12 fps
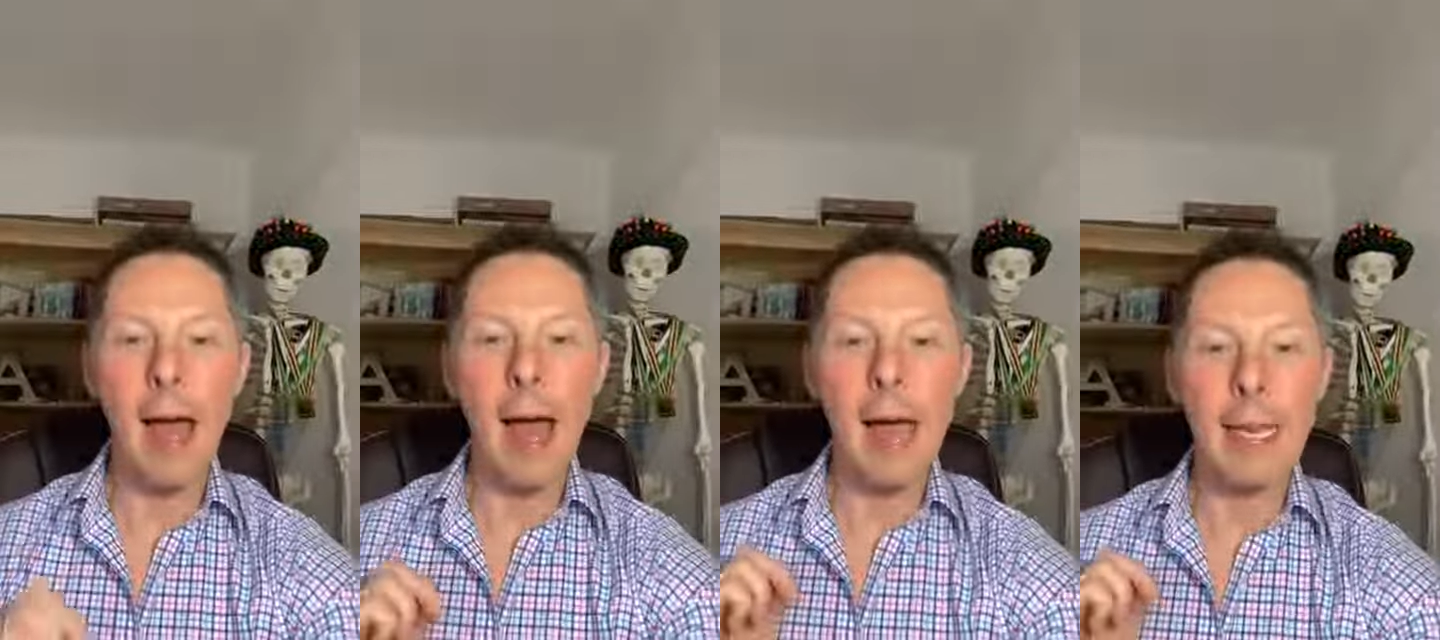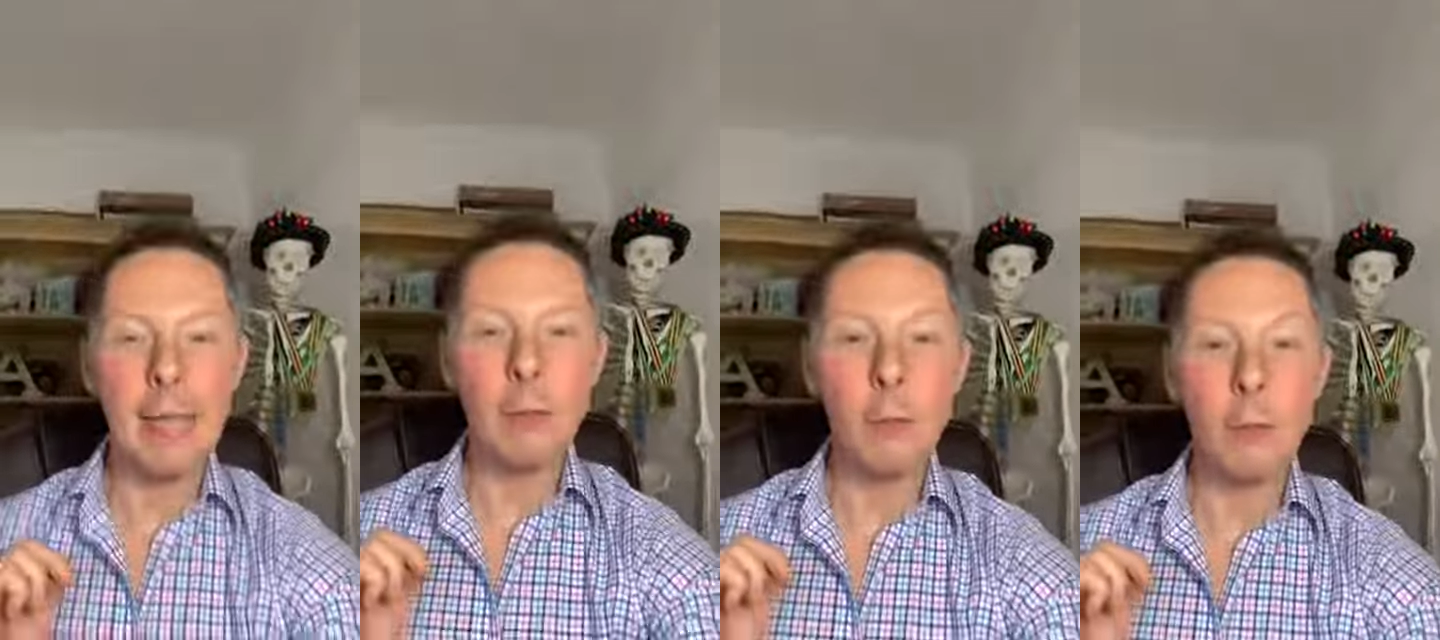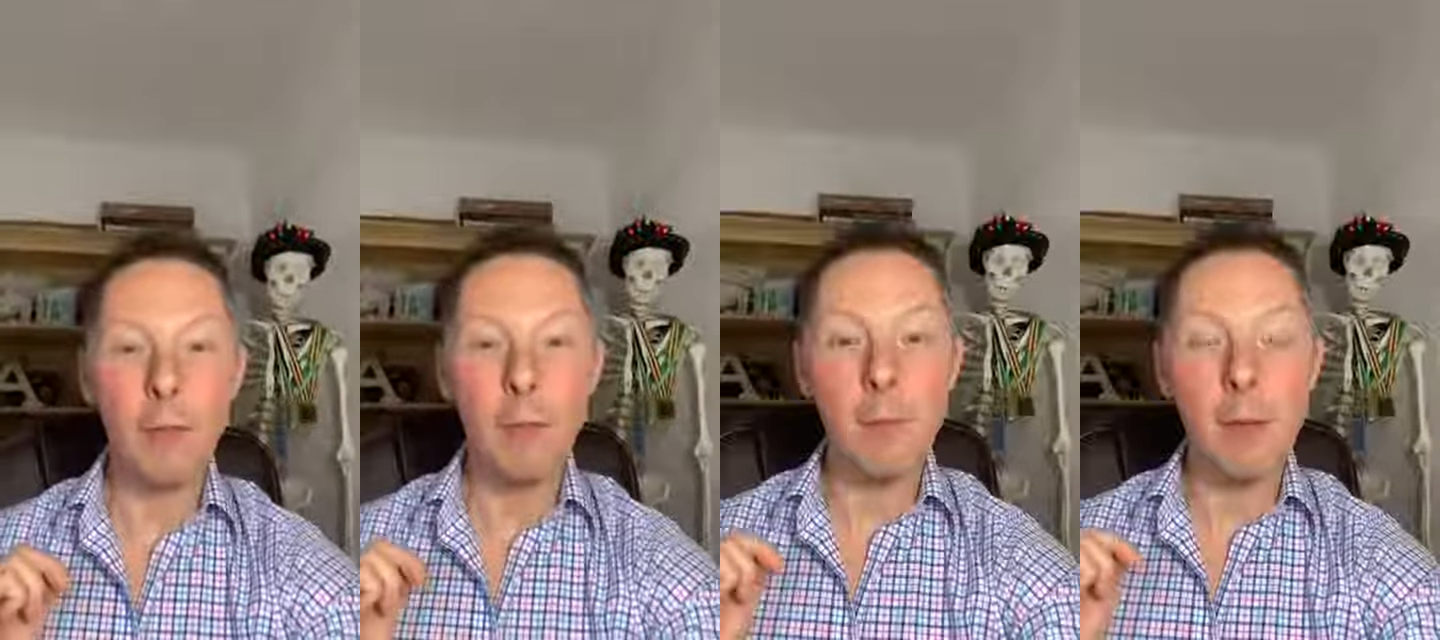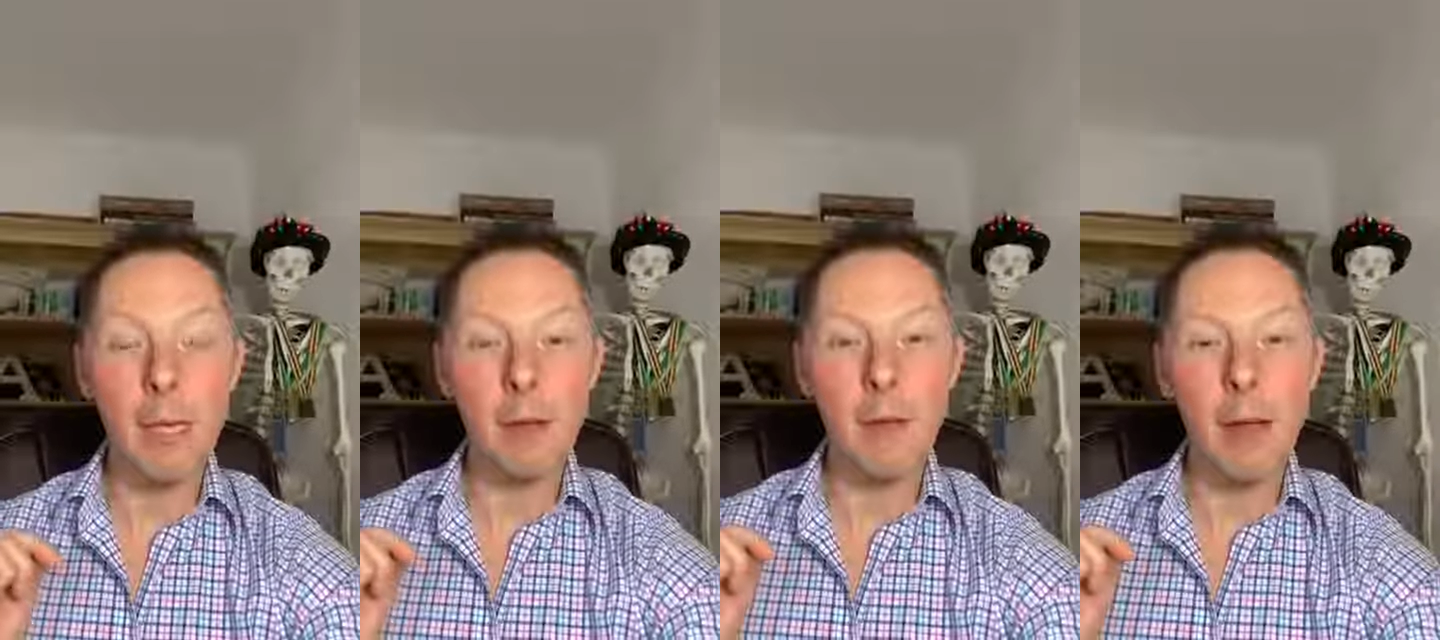and it does have a
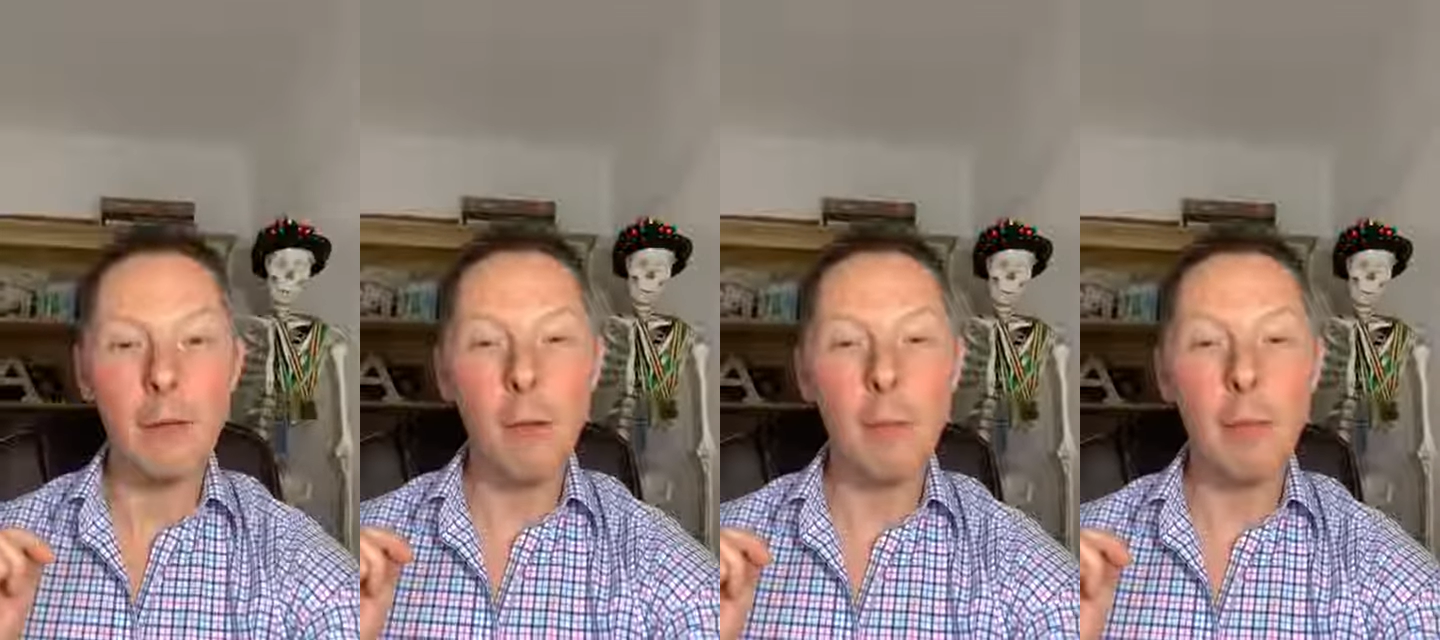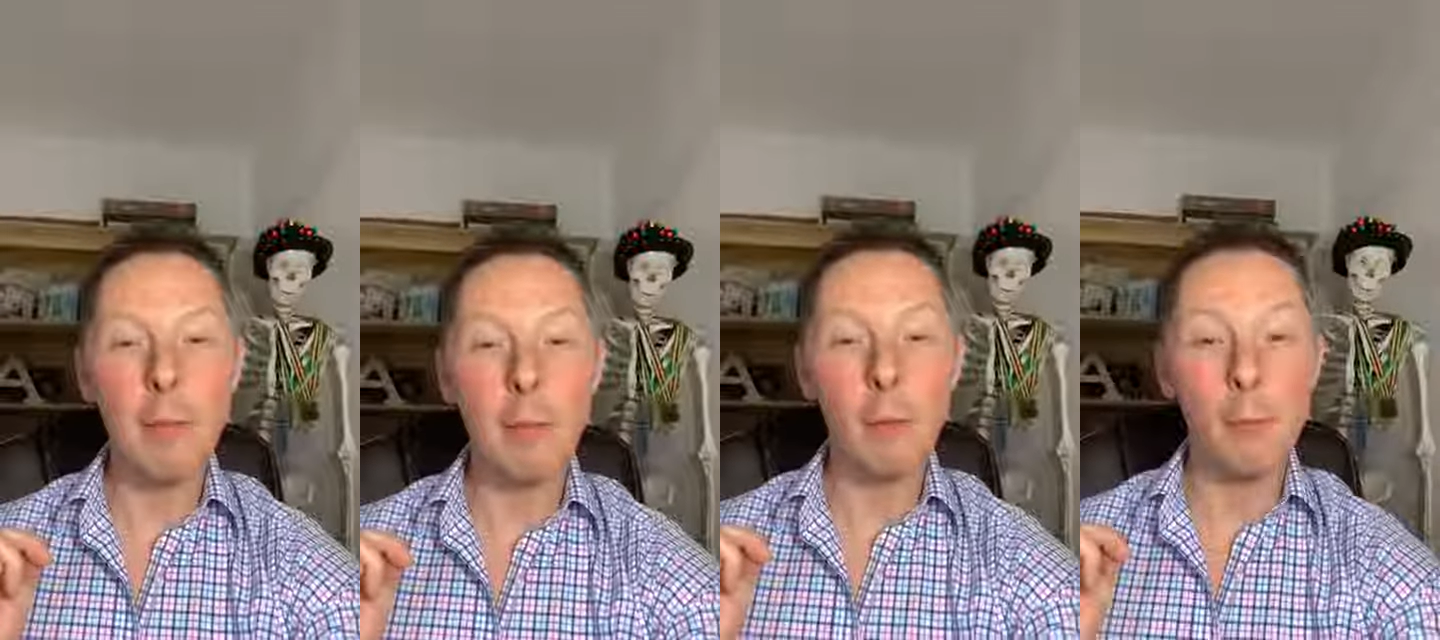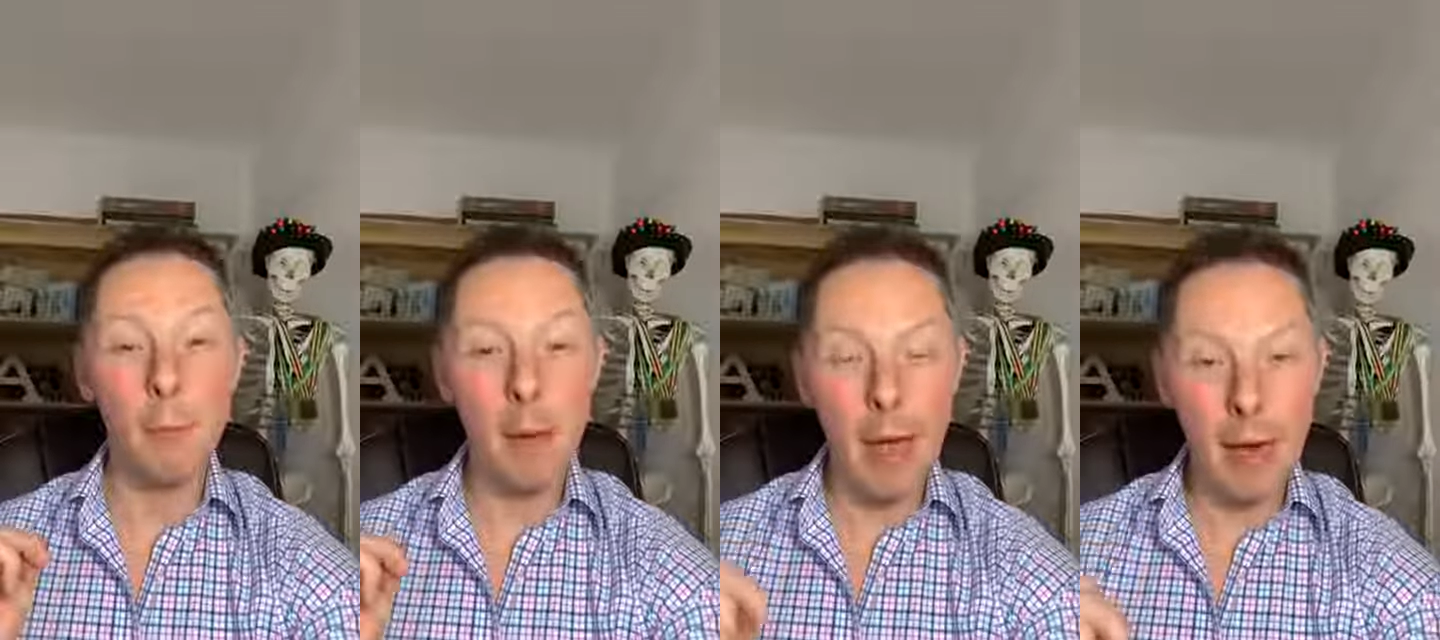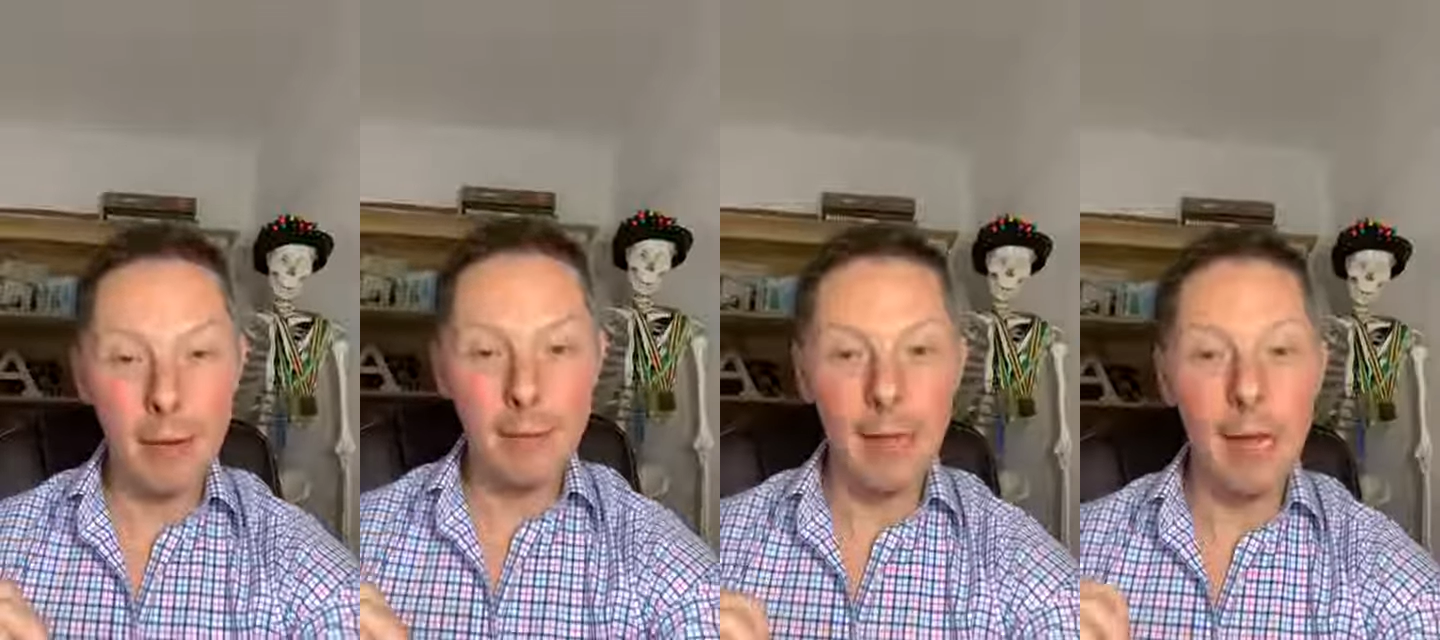big effect on people's backs